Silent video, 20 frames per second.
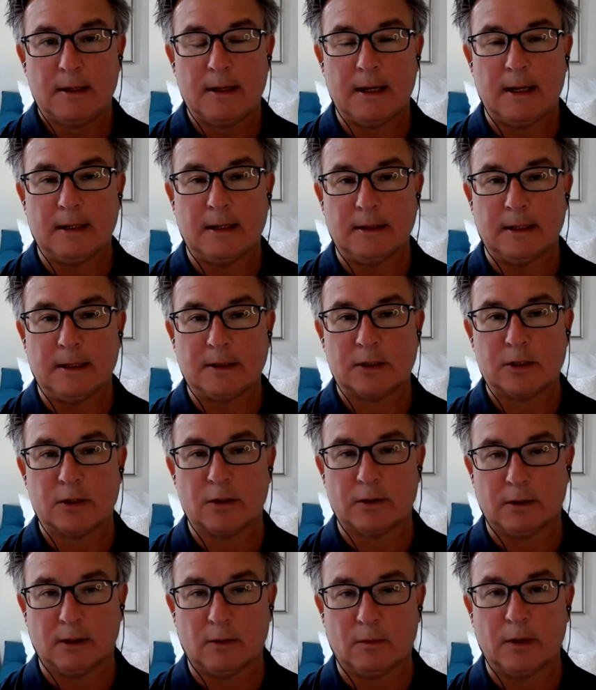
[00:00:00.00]
And
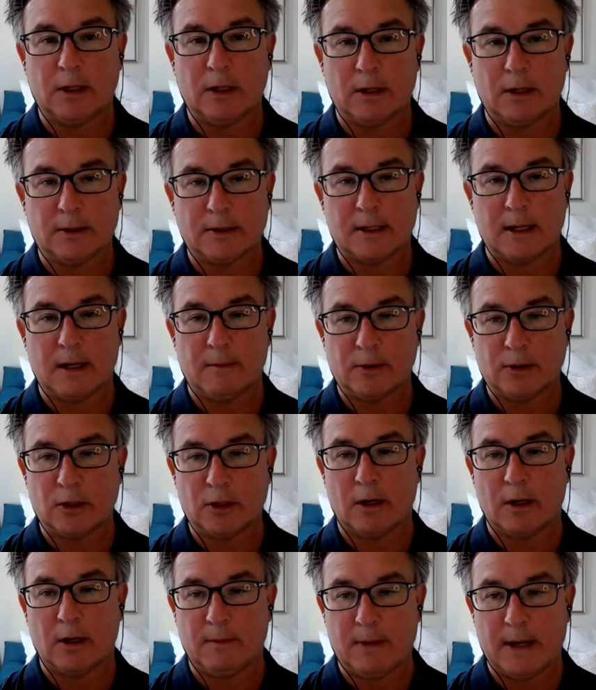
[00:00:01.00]
certainly we know the Senate
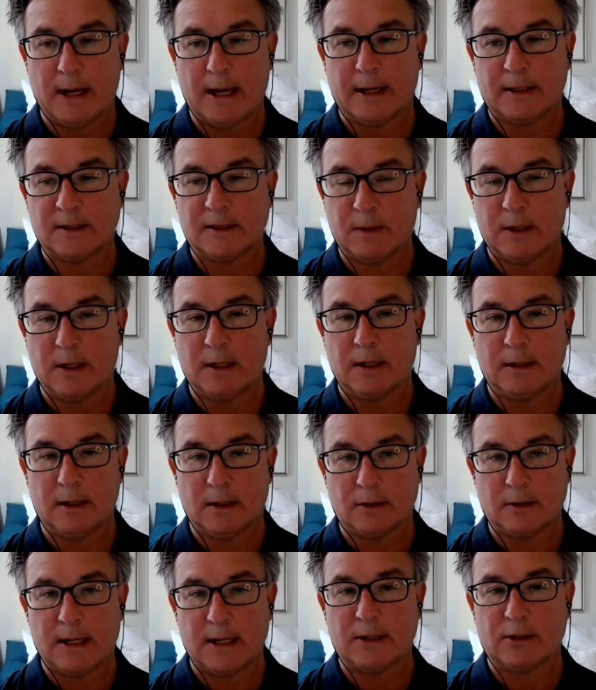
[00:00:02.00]
Majority PAC has been in
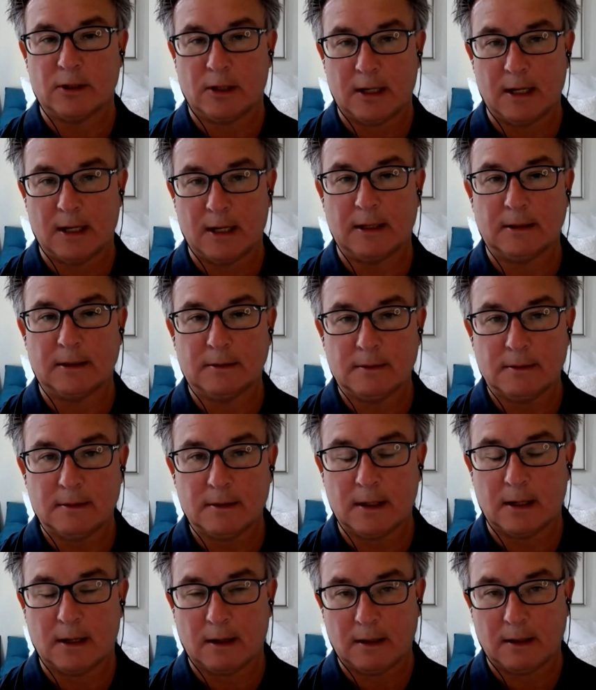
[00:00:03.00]
there educating,
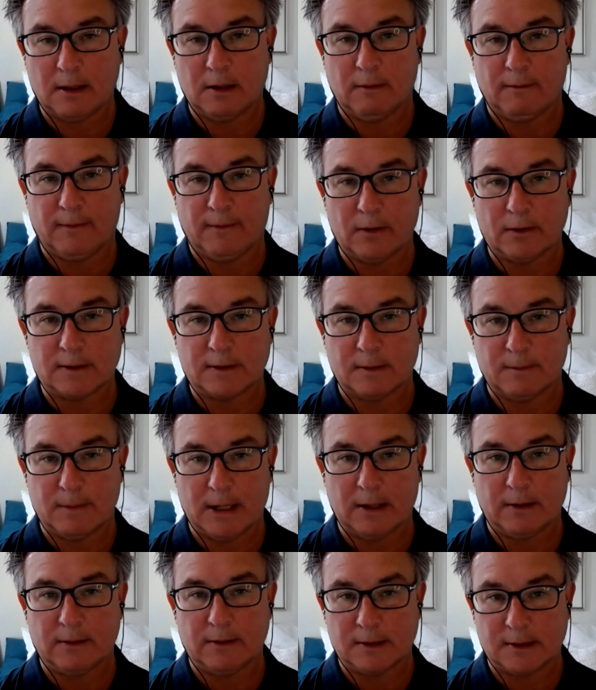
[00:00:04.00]
you know, folks
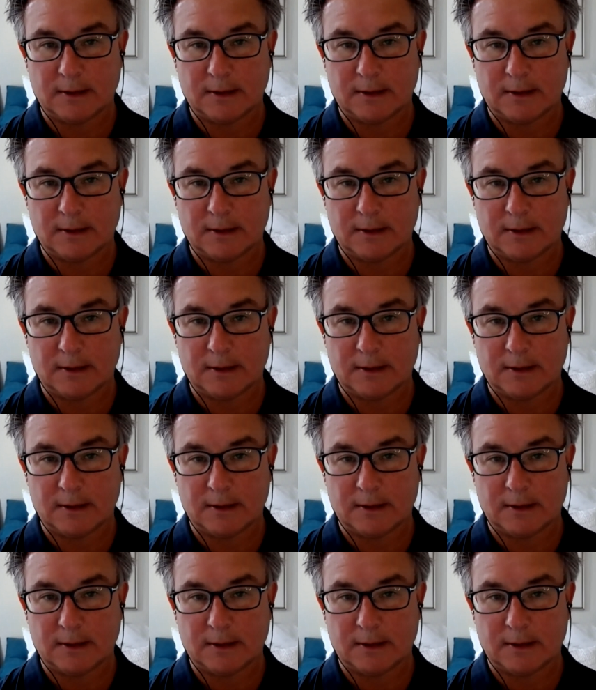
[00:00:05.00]
about the